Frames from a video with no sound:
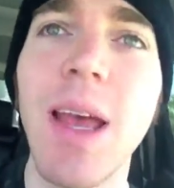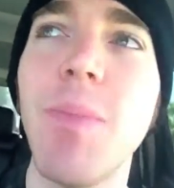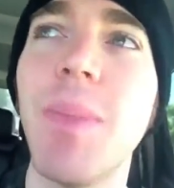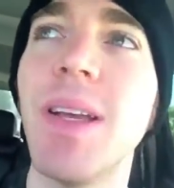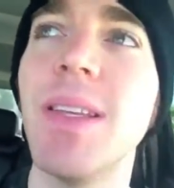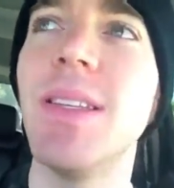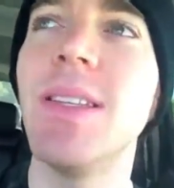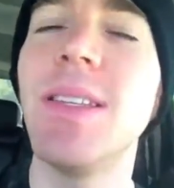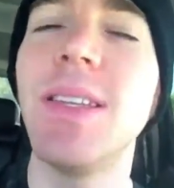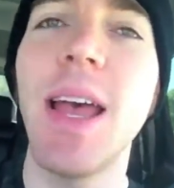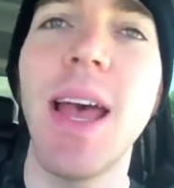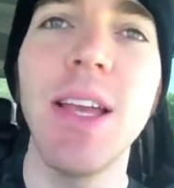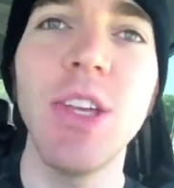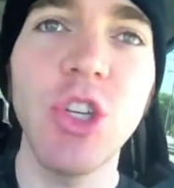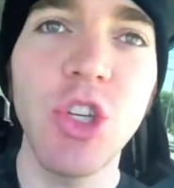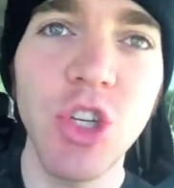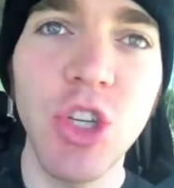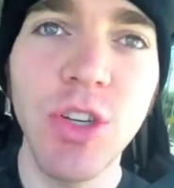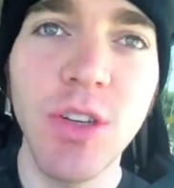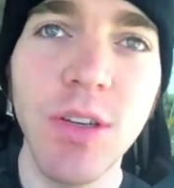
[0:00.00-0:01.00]
And by
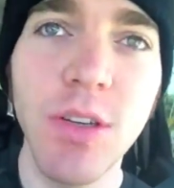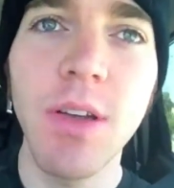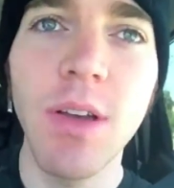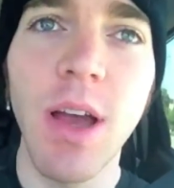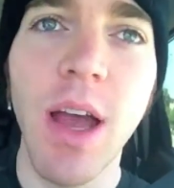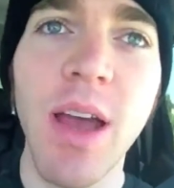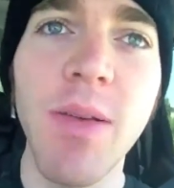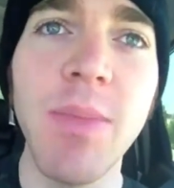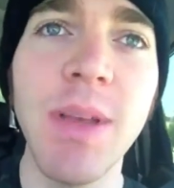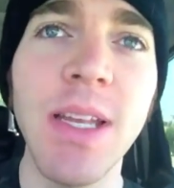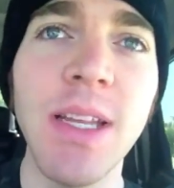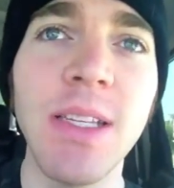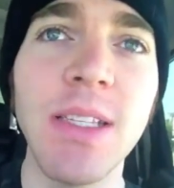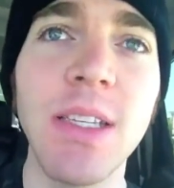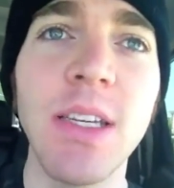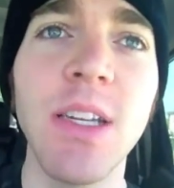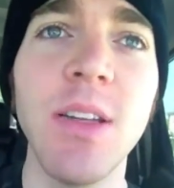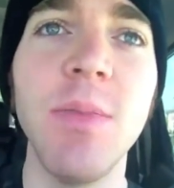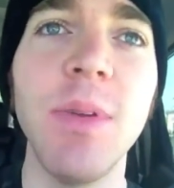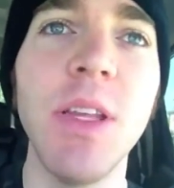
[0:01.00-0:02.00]
sesh, I mean it's
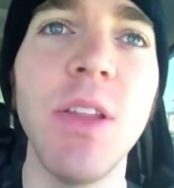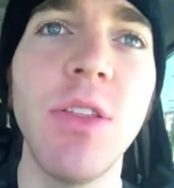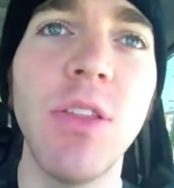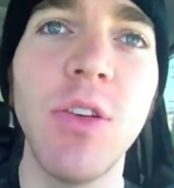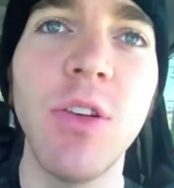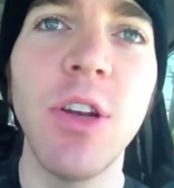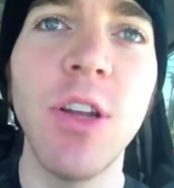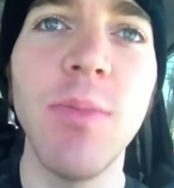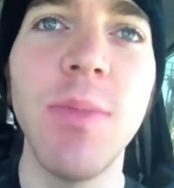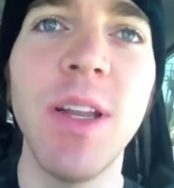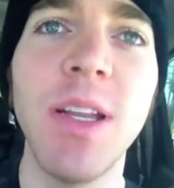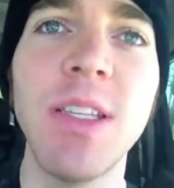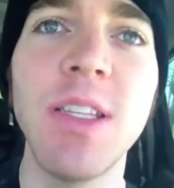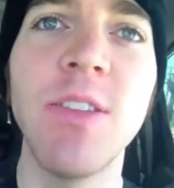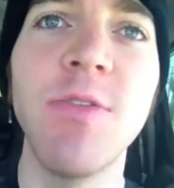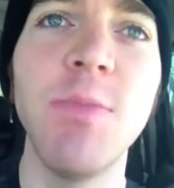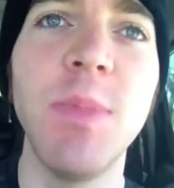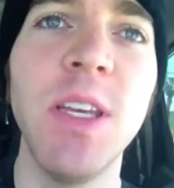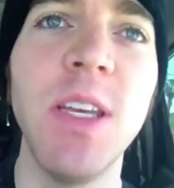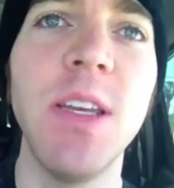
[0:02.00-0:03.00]
gonna be 30 minutes
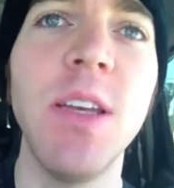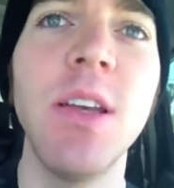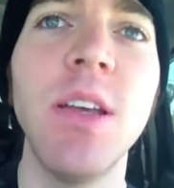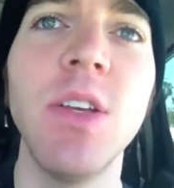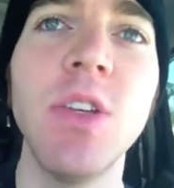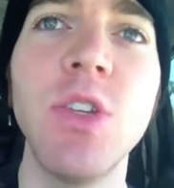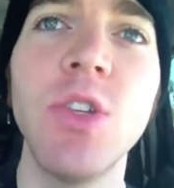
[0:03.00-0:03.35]
of me